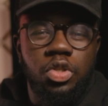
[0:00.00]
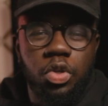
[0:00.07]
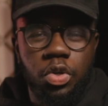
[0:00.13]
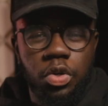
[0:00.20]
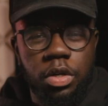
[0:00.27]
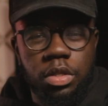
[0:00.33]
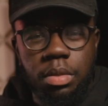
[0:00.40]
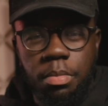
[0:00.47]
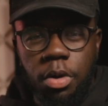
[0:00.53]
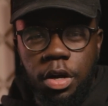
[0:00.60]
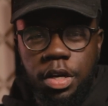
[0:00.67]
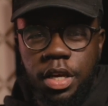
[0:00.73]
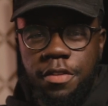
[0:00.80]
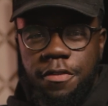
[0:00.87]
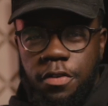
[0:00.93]
So you're on the
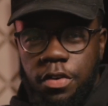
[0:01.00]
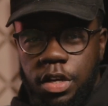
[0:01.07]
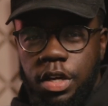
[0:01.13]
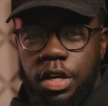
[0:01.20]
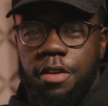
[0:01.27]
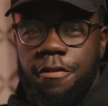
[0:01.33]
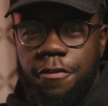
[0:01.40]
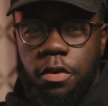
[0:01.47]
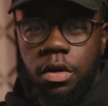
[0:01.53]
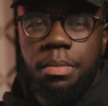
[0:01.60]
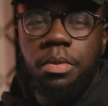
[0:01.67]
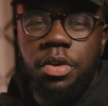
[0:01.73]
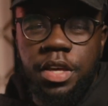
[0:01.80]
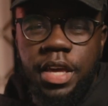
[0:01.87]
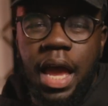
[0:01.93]
market for a good,
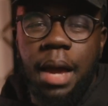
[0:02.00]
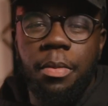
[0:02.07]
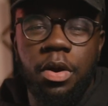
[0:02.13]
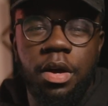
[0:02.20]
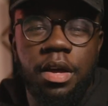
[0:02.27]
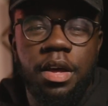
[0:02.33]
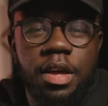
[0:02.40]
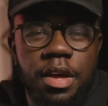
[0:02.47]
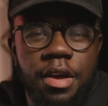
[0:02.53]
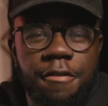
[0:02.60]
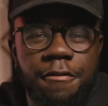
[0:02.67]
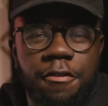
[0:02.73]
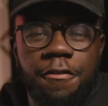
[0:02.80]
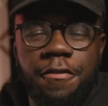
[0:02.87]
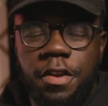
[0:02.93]
affordable camera
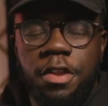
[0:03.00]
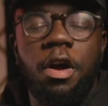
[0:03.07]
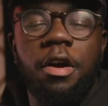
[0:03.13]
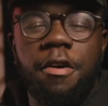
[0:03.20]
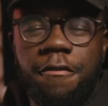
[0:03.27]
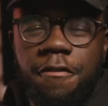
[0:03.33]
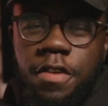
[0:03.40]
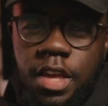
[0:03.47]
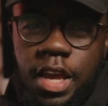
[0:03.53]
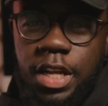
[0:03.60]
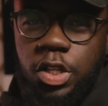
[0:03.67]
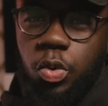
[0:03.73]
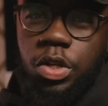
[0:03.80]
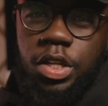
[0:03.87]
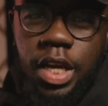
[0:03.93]
for videography
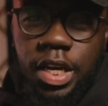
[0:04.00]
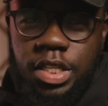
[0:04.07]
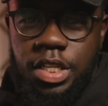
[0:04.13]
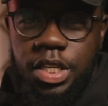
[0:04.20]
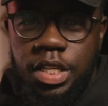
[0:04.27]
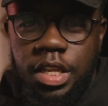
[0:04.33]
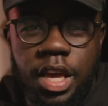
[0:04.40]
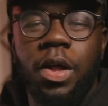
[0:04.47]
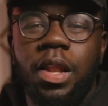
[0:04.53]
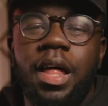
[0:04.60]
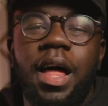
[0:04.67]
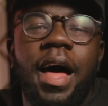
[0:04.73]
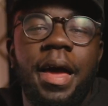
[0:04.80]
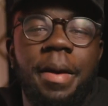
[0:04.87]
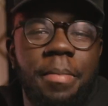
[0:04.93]
in 2019.
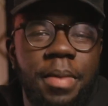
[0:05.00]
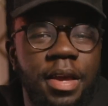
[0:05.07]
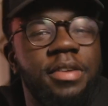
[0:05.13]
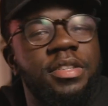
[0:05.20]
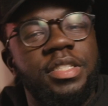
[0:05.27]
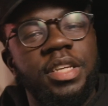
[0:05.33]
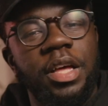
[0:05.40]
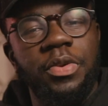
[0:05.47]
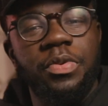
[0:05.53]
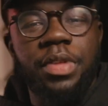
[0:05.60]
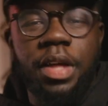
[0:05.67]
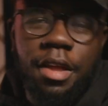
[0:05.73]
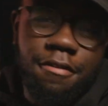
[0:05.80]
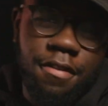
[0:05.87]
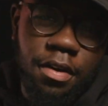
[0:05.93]
Well, I'm here to tell you
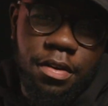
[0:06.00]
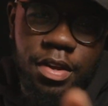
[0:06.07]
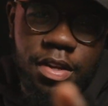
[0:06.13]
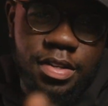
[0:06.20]
that I found